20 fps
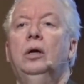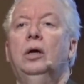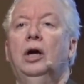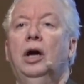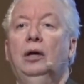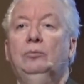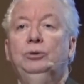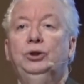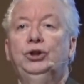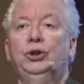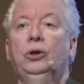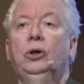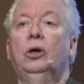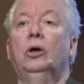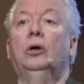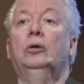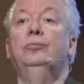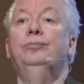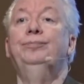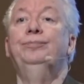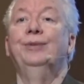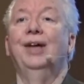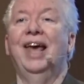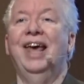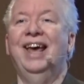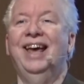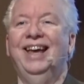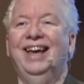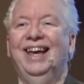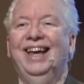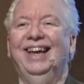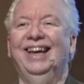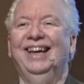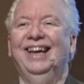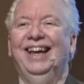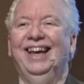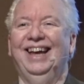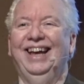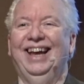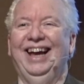I'm sure.
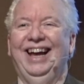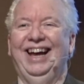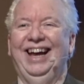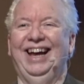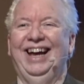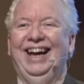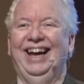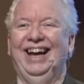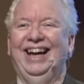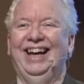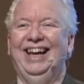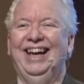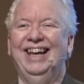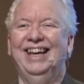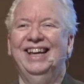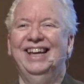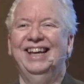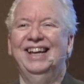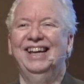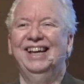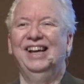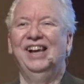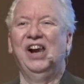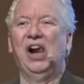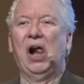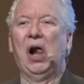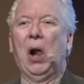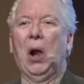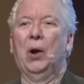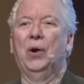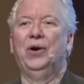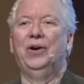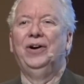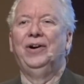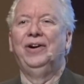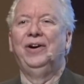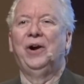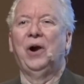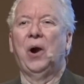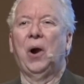that uh, can come
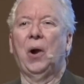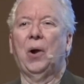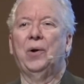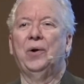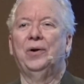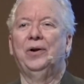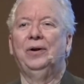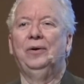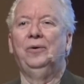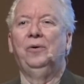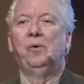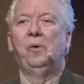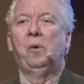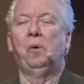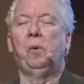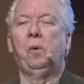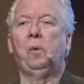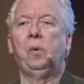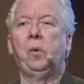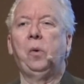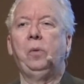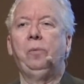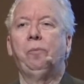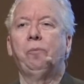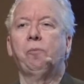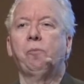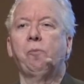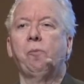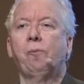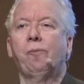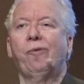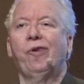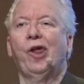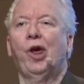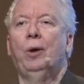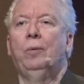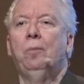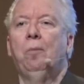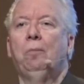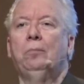out. And we're going to be
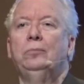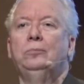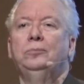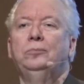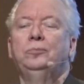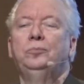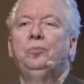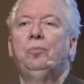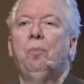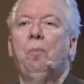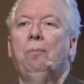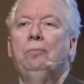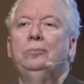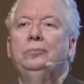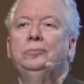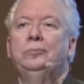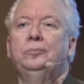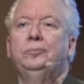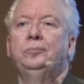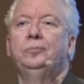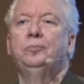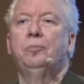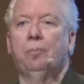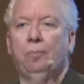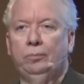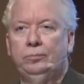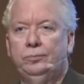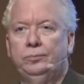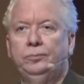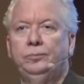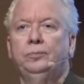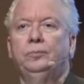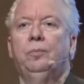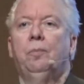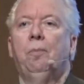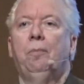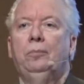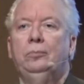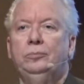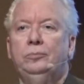hitting uh, some of the viruses and the plagues
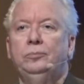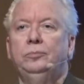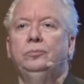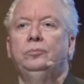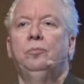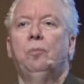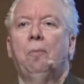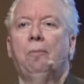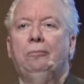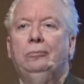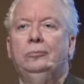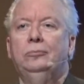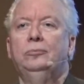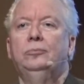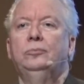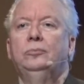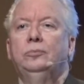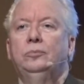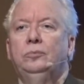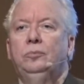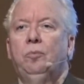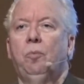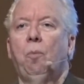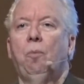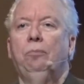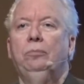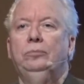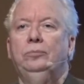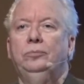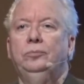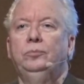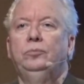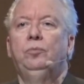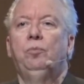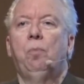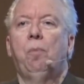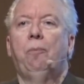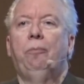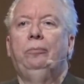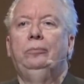that we are experiencing straight
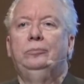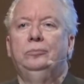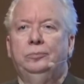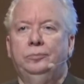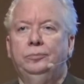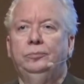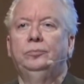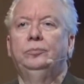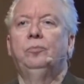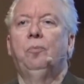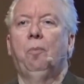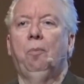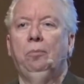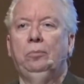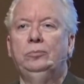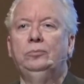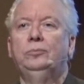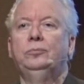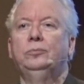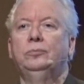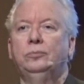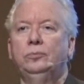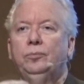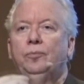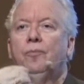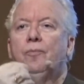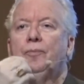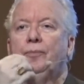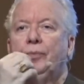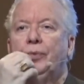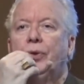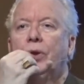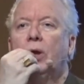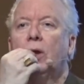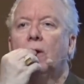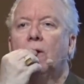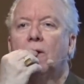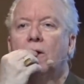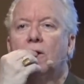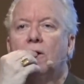on to let us know where we stand in these
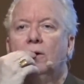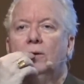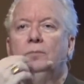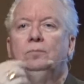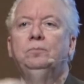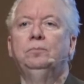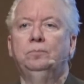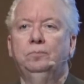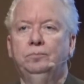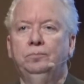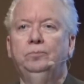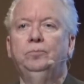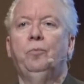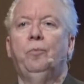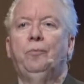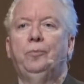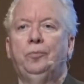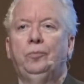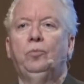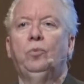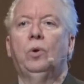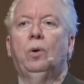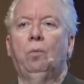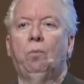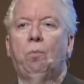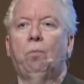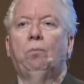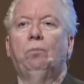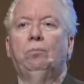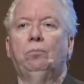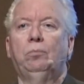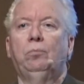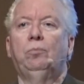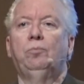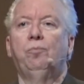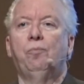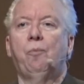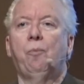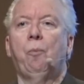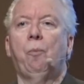last days. Looking forward to the soon
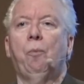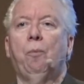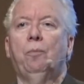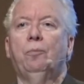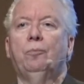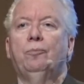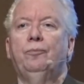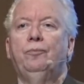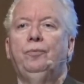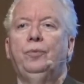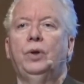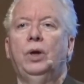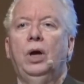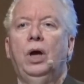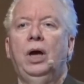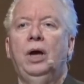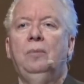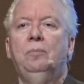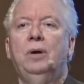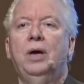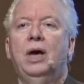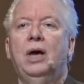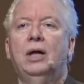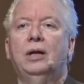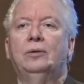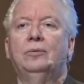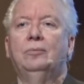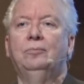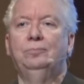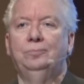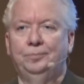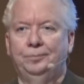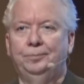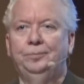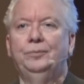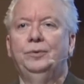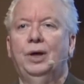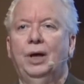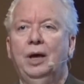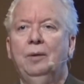return of our Amen. Lord
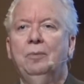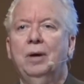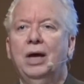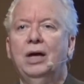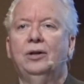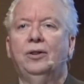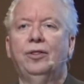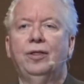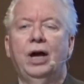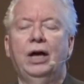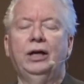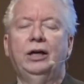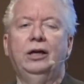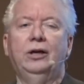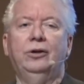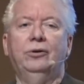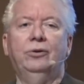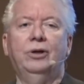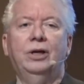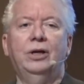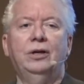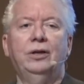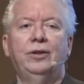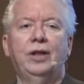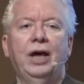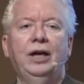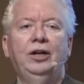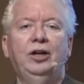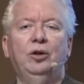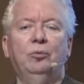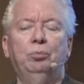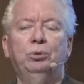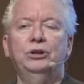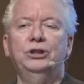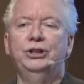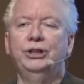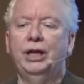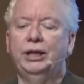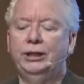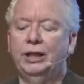Amen. Thank you. Thank you.
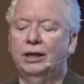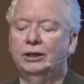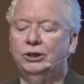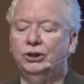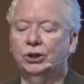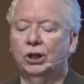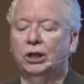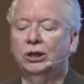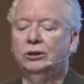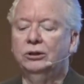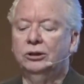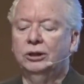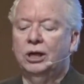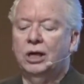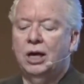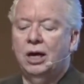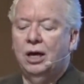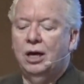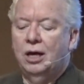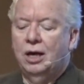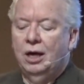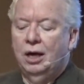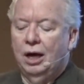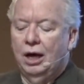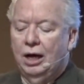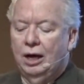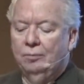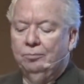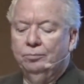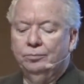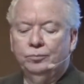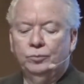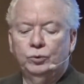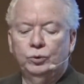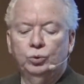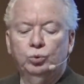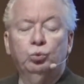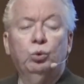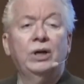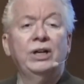Appreciate that, John. Um,
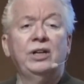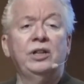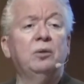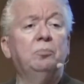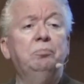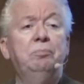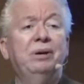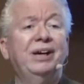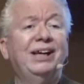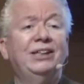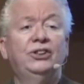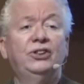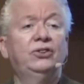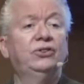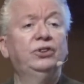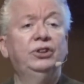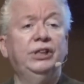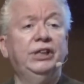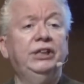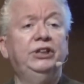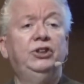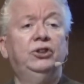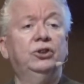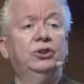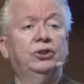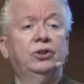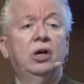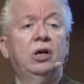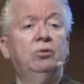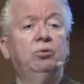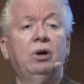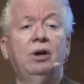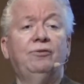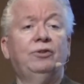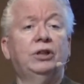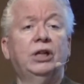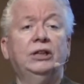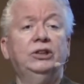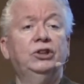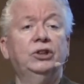one of the best teachers on
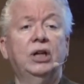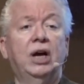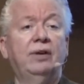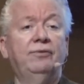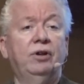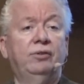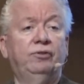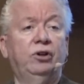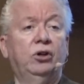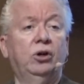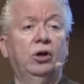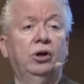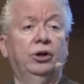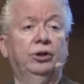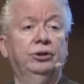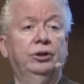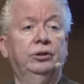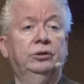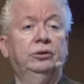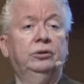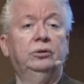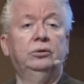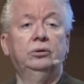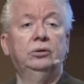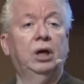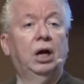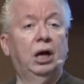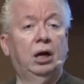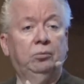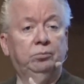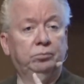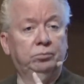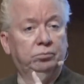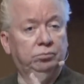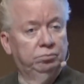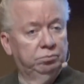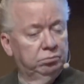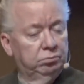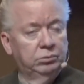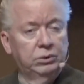Revelation I've ever heard. Um,
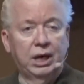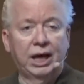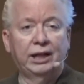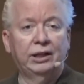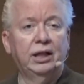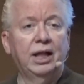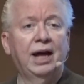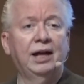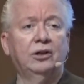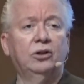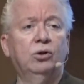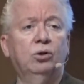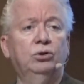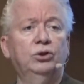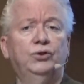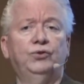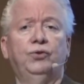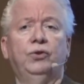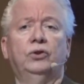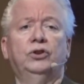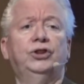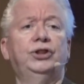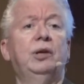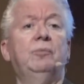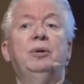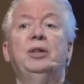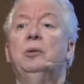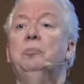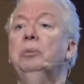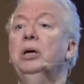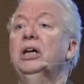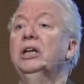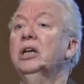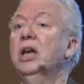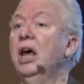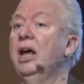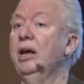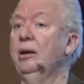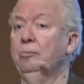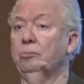and that goes for some of the big
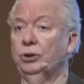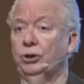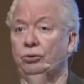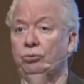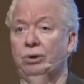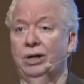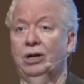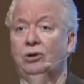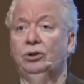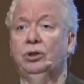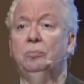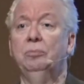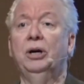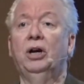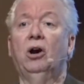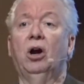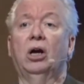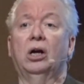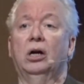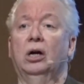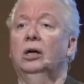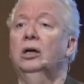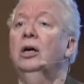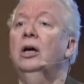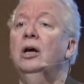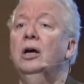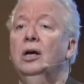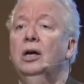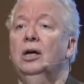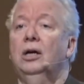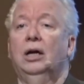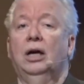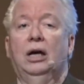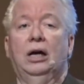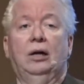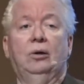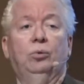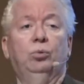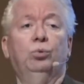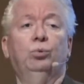names around America.
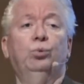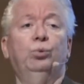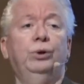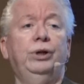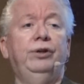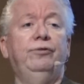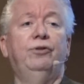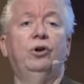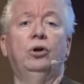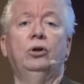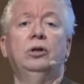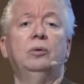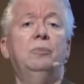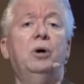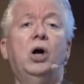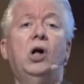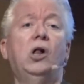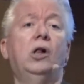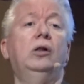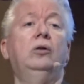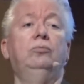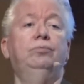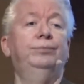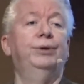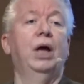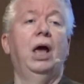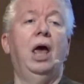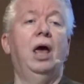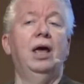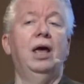Uh, we've heard them all.